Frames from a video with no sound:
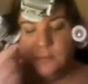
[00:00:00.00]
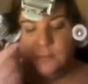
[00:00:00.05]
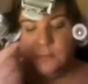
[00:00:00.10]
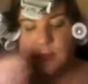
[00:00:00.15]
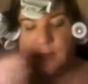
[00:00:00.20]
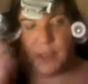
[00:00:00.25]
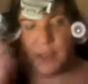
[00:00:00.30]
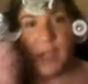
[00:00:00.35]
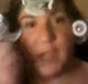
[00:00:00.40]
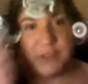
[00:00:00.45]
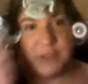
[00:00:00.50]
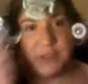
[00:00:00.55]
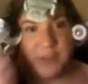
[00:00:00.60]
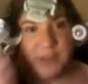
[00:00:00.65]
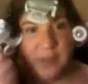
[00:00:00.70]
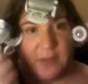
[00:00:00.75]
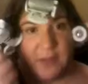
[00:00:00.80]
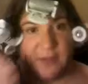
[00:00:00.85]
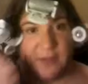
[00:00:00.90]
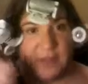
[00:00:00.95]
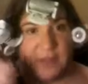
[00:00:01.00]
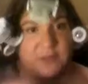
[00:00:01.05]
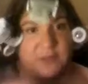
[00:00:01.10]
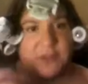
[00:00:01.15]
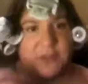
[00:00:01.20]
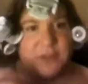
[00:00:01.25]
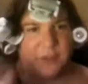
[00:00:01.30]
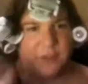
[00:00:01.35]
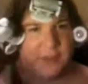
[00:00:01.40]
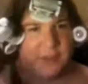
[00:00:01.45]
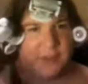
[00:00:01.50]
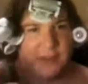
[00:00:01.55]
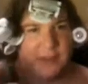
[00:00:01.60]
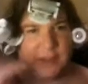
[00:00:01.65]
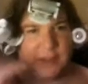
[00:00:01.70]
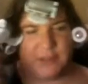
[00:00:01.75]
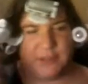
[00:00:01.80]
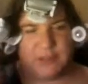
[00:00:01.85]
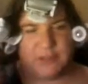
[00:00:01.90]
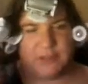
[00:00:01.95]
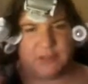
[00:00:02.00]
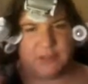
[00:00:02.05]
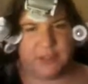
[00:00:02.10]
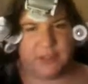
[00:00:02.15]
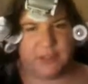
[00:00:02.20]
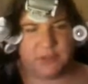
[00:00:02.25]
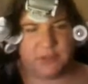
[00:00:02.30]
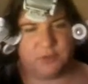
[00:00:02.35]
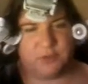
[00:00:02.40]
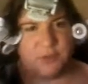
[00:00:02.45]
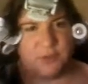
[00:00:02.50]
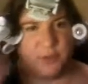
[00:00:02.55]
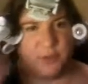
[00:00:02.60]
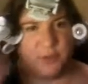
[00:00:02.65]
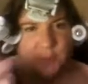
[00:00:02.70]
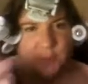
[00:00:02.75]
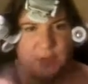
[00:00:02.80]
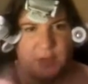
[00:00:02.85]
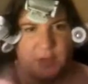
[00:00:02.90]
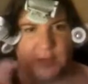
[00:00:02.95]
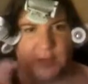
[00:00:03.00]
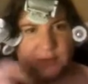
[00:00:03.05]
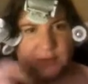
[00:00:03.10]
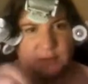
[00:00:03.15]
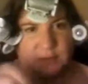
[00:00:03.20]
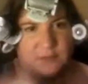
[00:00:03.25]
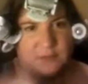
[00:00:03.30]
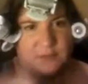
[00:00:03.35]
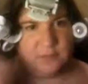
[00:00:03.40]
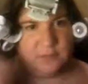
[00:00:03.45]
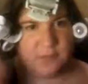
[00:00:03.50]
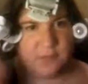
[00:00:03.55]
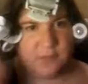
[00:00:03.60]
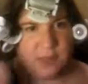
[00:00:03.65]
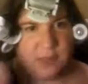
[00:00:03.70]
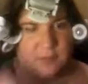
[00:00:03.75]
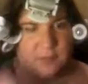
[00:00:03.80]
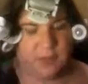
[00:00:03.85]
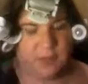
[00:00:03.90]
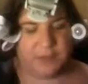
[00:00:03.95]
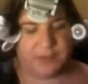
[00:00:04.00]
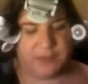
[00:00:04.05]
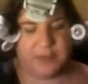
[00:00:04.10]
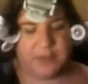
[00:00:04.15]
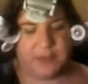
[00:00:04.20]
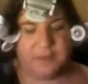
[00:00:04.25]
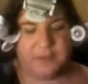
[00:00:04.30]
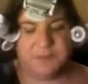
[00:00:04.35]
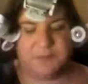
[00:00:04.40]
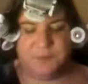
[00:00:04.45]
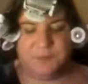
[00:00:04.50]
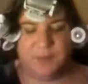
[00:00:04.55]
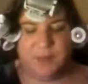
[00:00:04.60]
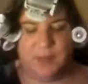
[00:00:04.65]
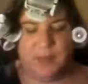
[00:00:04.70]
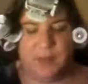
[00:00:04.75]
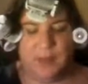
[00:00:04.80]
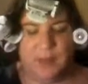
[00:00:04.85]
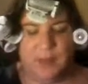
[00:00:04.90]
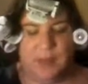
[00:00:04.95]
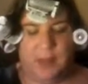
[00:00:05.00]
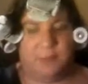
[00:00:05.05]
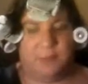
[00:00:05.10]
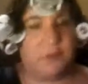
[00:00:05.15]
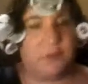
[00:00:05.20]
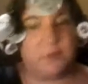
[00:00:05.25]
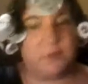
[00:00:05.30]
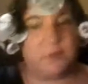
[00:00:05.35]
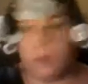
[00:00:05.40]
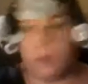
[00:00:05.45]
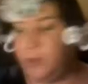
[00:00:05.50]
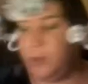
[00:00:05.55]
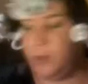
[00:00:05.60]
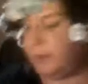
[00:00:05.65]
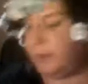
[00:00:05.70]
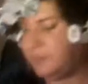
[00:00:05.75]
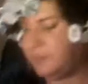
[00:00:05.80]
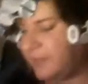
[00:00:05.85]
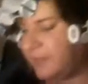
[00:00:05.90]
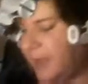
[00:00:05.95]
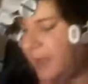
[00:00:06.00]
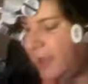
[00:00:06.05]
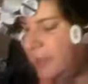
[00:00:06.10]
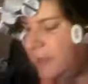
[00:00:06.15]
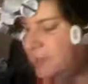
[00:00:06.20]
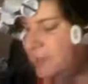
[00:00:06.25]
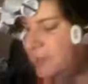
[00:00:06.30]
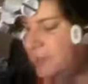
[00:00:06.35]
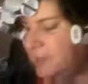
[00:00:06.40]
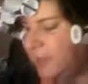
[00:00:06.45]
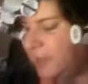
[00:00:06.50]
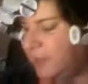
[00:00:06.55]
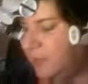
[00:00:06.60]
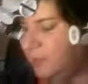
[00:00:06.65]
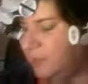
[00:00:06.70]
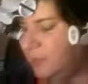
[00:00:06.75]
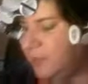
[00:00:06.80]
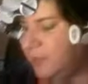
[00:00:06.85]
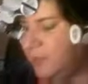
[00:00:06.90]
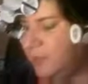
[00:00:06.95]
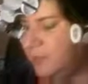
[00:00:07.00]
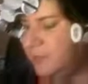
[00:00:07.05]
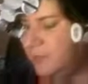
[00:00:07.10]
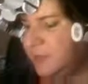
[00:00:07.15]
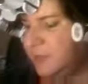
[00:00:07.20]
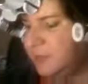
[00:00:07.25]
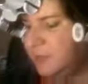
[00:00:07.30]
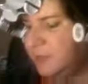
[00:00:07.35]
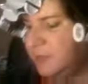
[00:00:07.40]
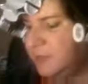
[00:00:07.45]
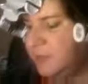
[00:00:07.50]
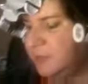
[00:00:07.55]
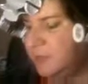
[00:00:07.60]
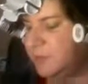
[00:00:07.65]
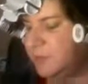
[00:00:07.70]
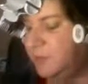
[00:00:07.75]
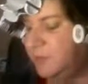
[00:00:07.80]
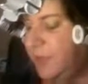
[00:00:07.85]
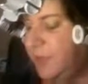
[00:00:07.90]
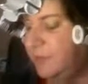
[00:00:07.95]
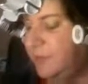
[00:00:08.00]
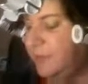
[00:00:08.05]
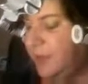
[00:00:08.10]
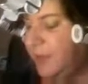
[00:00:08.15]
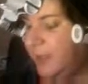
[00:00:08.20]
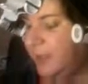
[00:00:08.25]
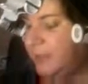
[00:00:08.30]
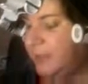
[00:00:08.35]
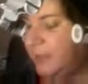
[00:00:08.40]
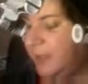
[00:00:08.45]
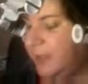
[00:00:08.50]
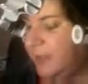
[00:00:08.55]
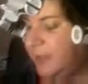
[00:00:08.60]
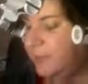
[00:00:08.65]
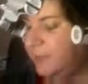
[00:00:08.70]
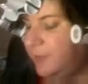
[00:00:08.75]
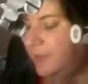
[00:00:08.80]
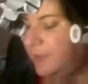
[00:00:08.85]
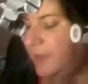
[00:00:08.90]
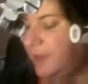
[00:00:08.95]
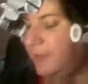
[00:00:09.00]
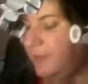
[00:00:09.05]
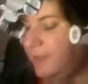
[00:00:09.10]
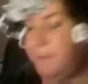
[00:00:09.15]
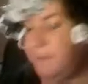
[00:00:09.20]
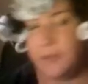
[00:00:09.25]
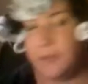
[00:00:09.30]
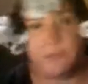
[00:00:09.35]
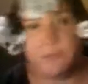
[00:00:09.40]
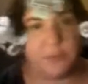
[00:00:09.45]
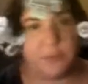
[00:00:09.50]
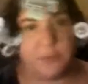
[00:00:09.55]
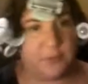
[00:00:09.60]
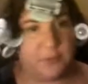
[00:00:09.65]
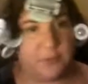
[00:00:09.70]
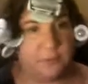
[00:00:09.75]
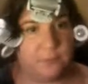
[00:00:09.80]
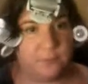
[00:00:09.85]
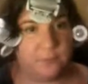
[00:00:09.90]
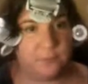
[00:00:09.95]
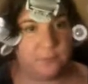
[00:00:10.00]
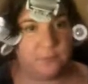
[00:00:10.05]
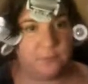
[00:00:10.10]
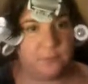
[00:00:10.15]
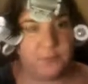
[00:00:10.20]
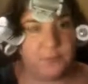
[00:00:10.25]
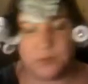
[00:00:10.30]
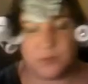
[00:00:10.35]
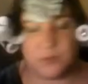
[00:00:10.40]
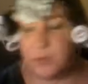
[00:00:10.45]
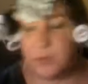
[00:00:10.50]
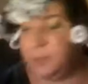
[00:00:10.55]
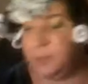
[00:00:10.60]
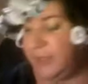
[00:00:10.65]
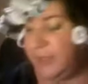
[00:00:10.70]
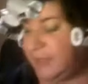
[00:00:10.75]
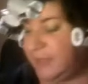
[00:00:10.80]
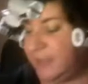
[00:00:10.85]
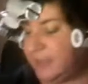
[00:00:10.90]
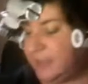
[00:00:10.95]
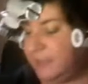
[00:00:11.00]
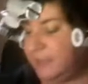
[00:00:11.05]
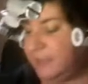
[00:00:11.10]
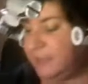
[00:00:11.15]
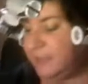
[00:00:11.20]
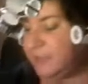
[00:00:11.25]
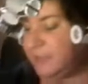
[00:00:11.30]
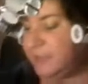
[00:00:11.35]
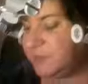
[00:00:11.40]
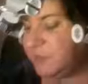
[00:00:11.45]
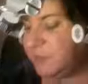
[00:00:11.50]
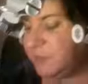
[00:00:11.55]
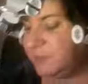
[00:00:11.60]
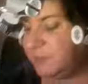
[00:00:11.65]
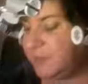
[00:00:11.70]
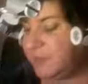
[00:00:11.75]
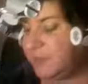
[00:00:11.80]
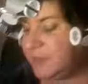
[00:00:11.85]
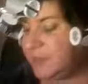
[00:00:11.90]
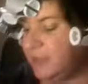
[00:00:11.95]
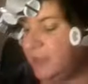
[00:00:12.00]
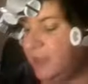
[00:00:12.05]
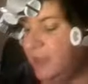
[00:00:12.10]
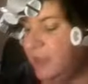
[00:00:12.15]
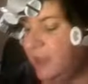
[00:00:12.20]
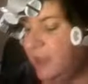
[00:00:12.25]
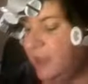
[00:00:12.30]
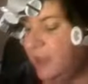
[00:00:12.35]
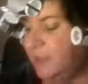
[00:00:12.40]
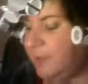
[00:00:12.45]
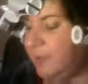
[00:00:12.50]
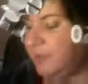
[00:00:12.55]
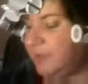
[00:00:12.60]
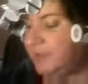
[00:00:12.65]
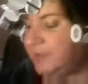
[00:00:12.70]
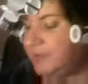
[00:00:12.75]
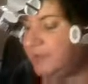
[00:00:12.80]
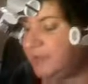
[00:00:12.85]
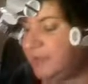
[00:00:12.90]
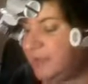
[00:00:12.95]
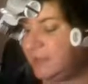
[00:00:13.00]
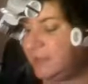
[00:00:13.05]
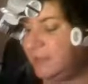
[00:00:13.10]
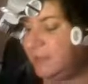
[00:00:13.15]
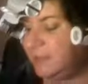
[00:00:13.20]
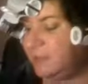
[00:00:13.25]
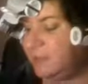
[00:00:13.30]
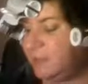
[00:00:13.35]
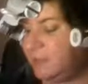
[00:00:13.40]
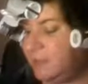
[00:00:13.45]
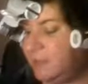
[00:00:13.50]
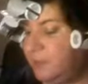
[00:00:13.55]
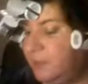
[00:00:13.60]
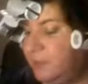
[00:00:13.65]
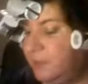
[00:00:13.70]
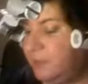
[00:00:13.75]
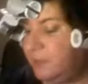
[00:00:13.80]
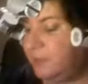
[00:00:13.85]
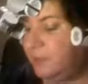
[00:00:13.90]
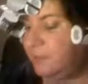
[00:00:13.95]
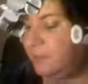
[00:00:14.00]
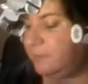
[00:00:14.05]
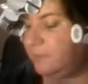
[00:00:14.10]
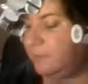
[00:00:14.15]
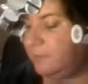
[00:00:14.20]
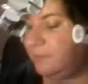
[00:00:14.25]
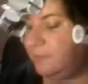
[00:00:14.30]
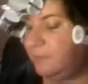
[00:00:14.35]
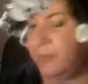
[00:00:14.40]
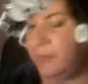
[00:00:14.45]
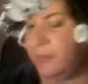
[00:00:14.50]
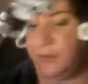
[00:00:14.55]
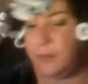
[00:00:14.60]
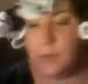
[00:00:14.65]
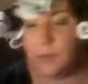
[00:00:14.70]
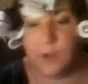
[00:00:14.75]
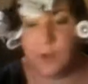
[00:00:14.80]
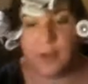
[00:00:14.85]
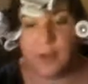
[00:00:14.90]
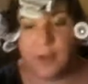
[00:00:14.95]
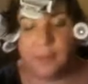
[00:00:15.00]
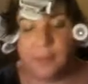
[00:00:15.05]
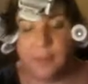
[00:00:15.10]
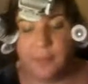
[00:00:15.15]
like eyeshadow applicators that you get like in just like drugstore brand eyeshadows, those work well for that. I don't really use those to apply my eyeshadow, but for just sort of blending stuff in, it's perfect. It sets up fairly quick,